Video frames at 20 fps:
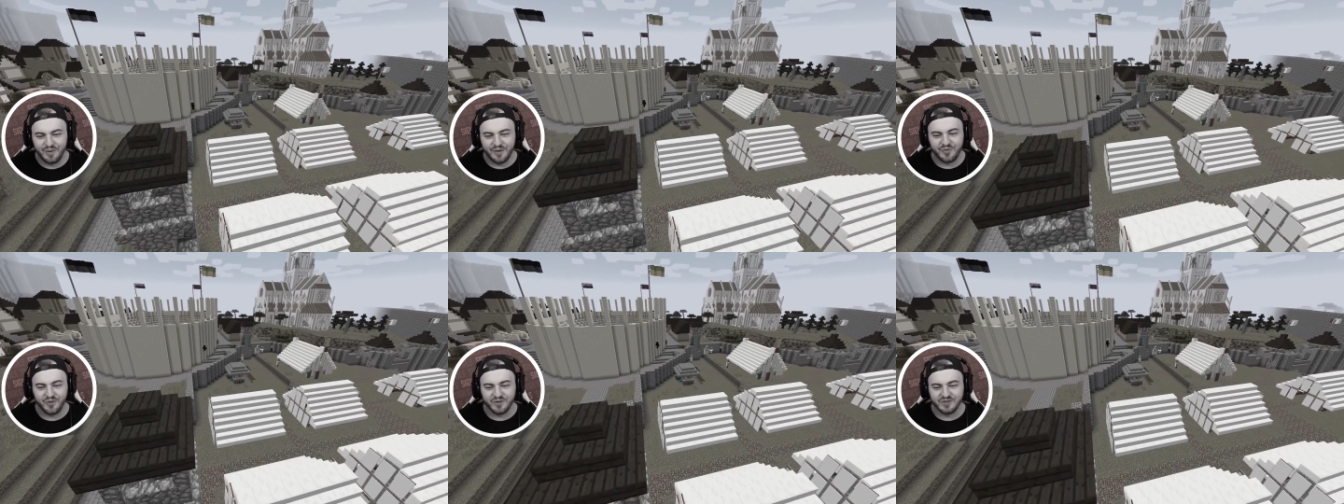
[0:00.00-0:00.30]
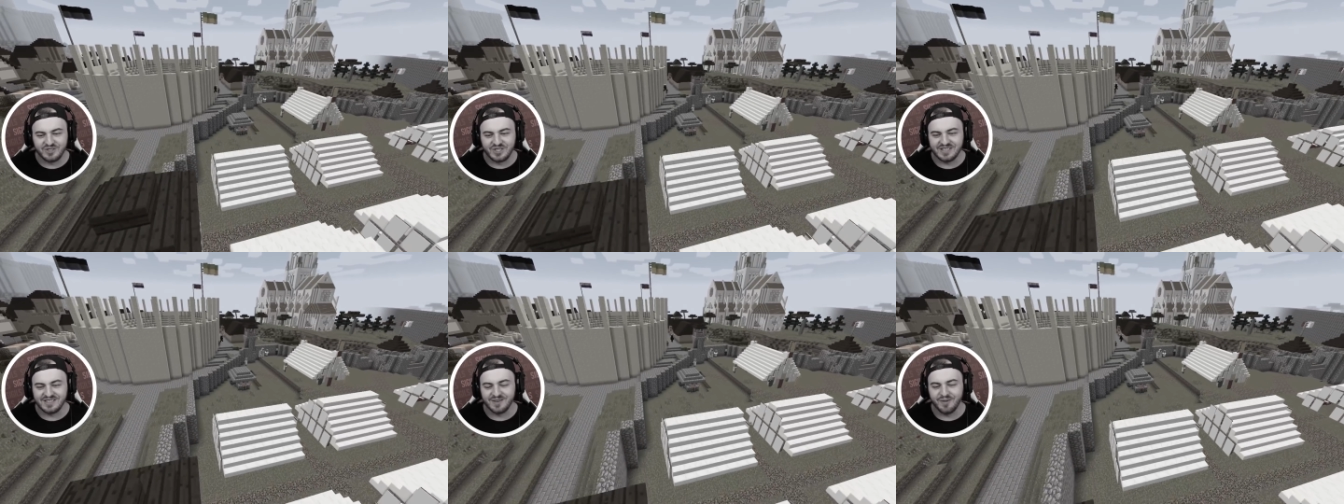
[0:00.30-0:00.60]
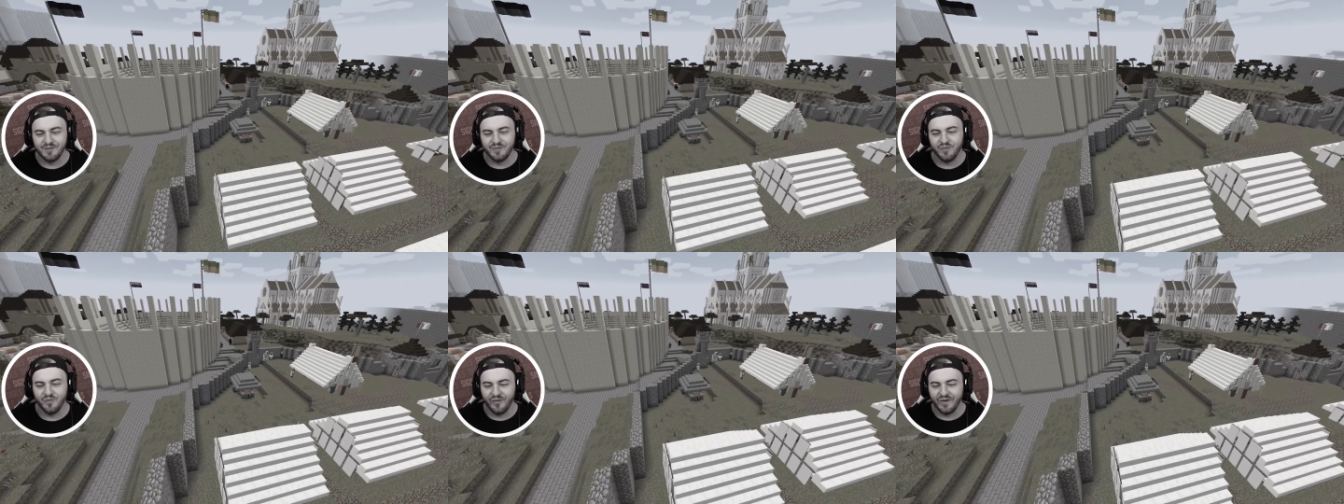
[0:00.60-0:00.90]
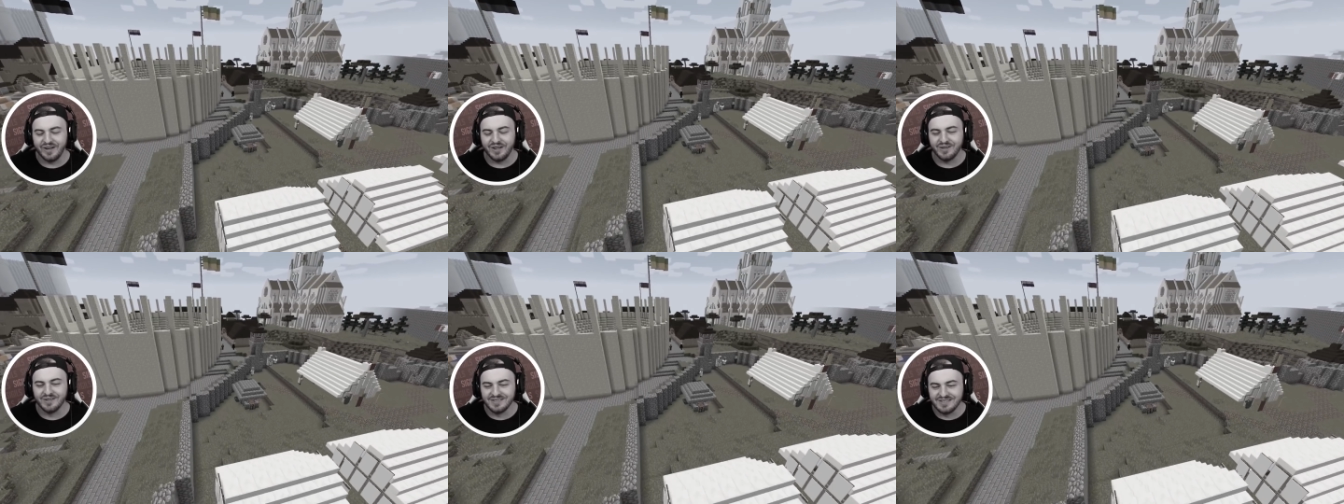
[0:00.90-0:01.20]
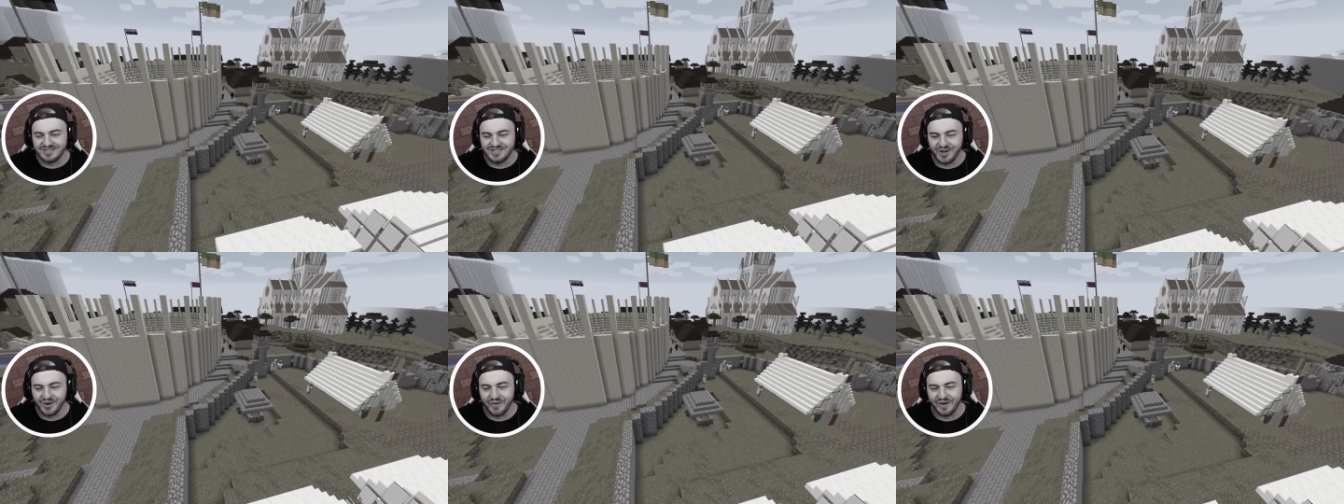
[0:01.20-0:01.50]
Biffle, just what are you
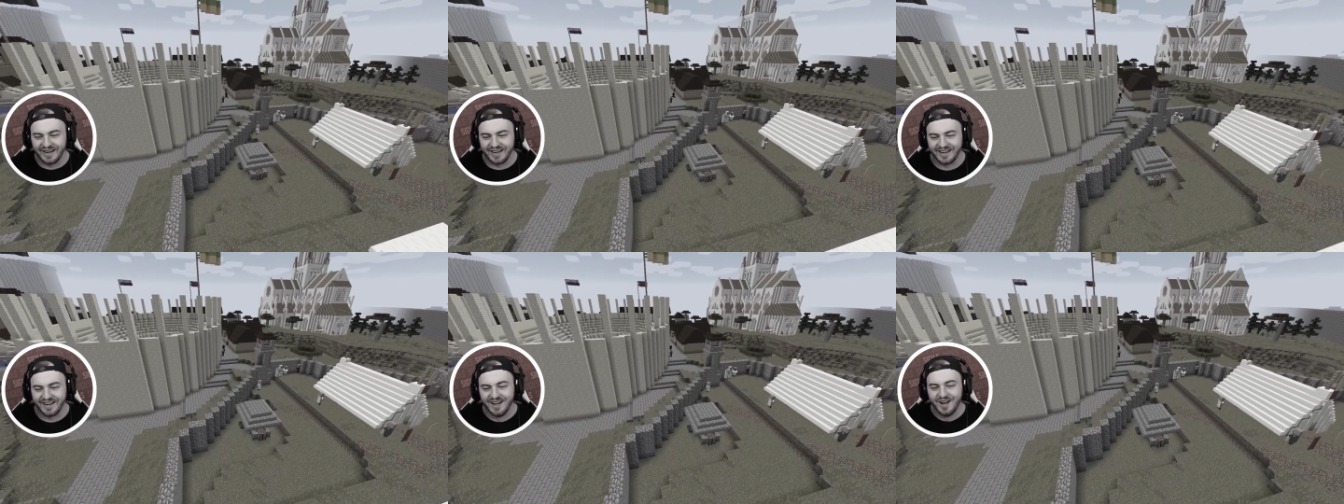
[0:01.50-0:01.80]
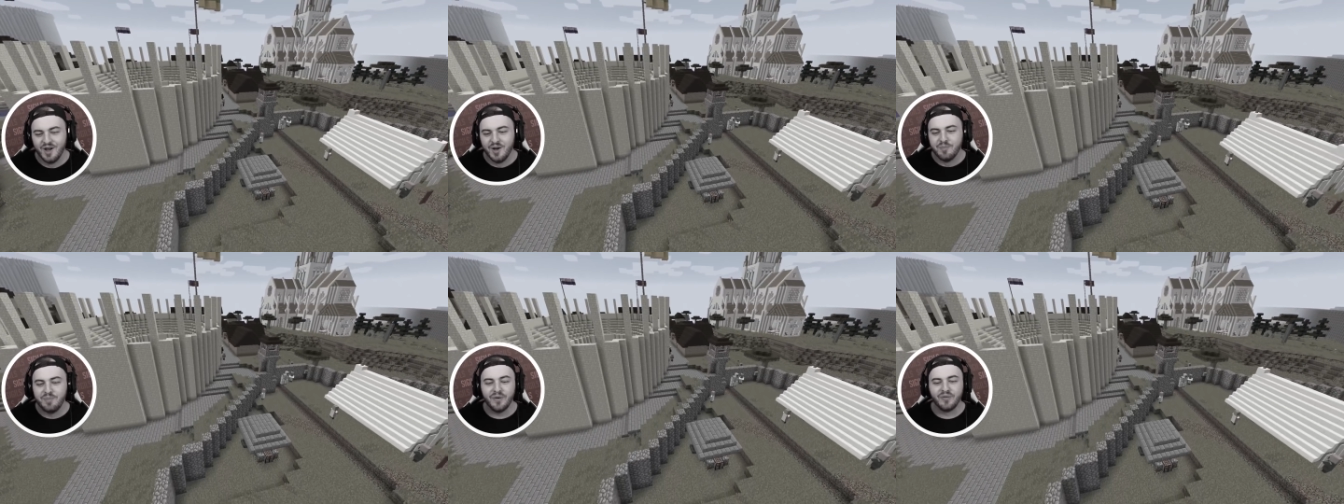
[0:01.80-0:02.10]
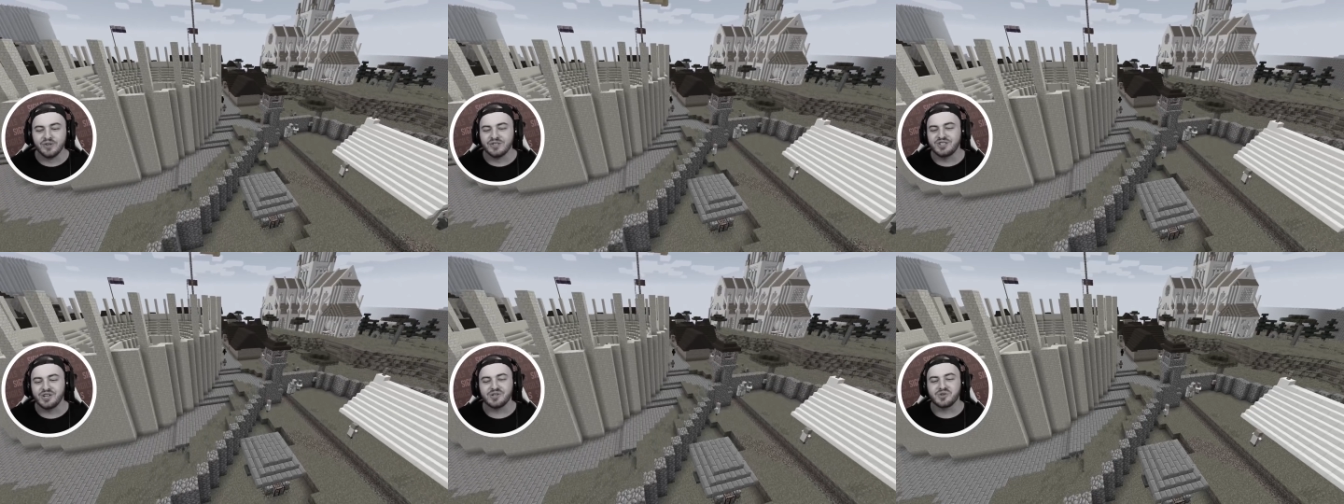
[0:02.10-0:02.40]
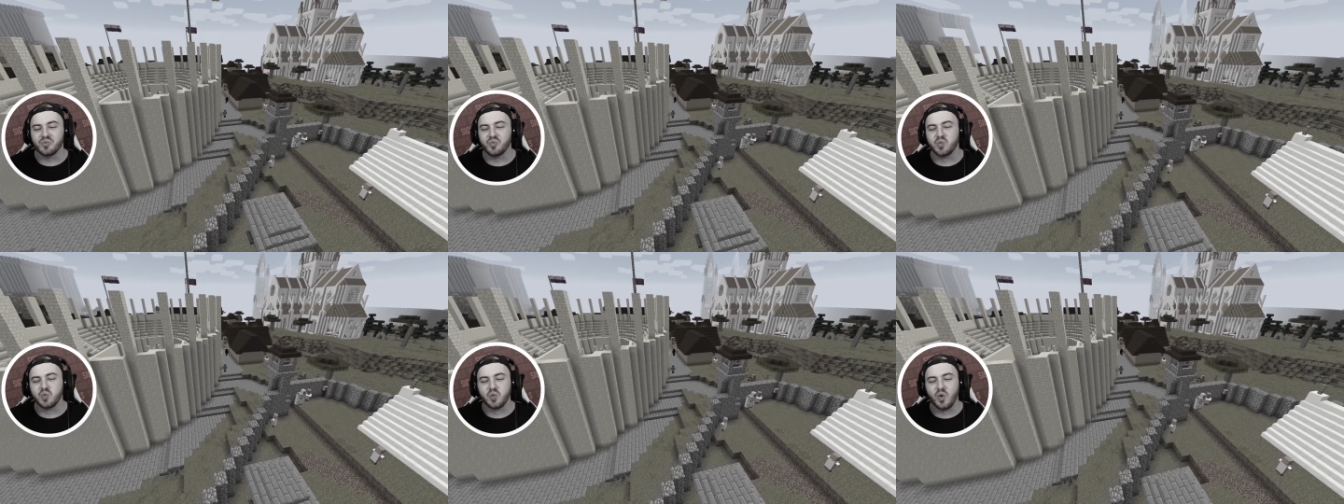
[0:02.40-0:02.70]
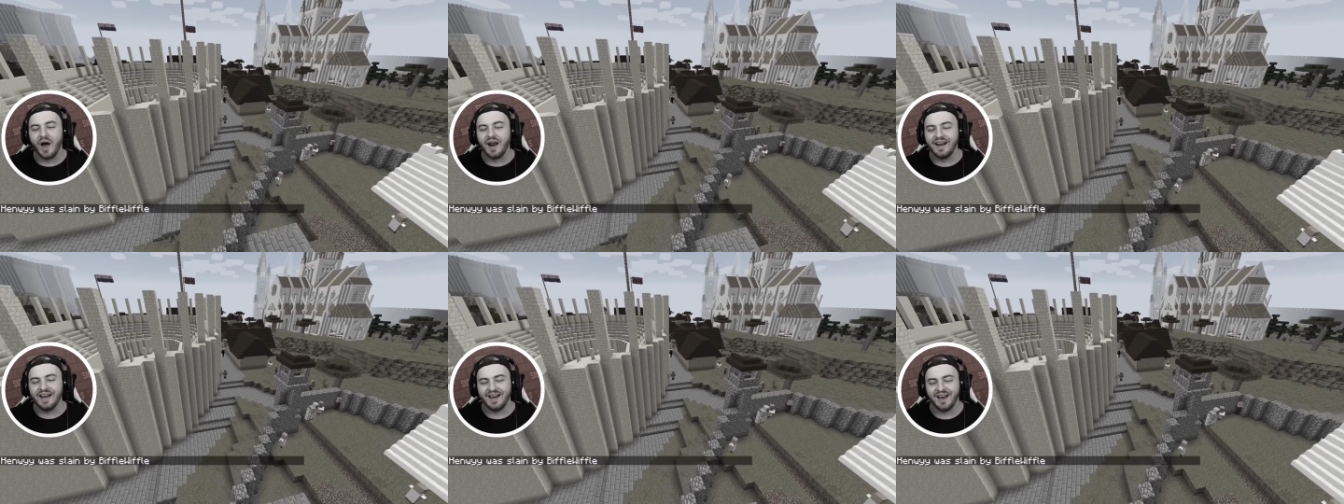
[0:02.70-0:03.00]
doing? Biffle's just
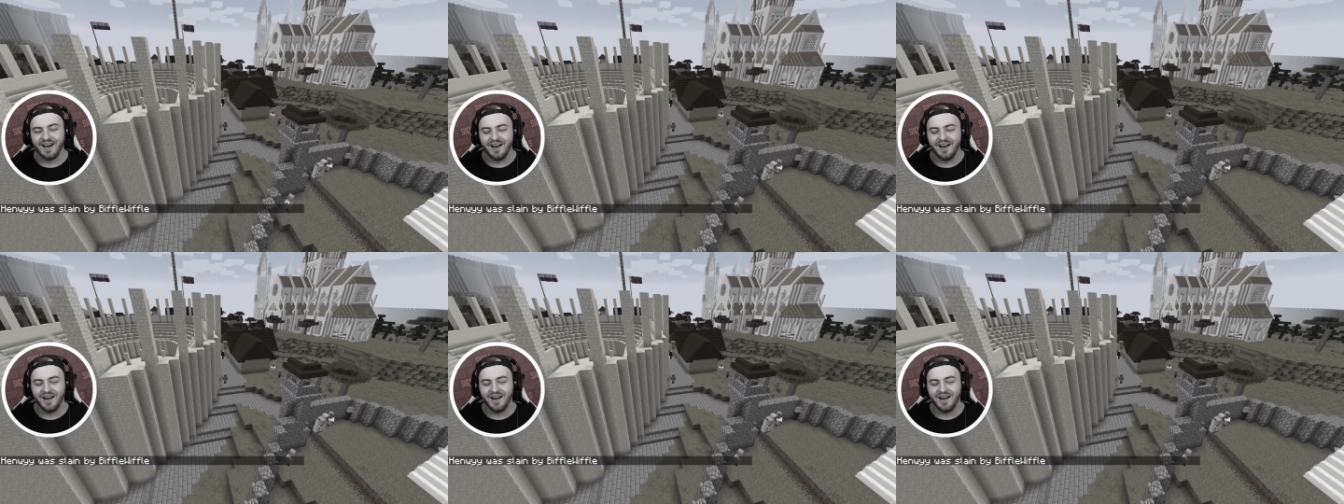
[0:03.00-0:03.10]
running.